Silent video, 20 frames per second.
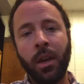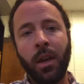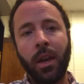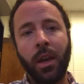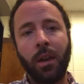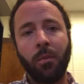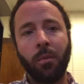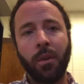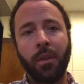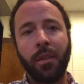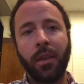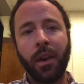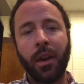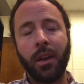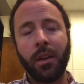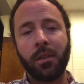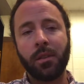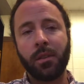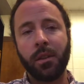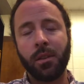and what that
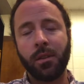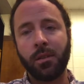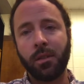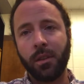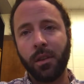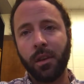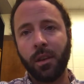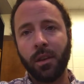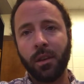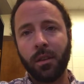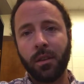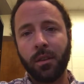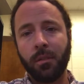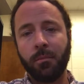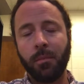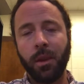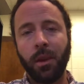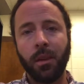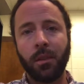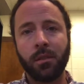essentially
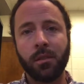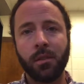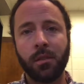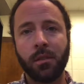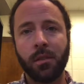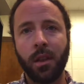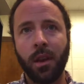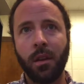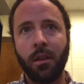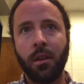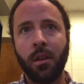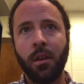means is that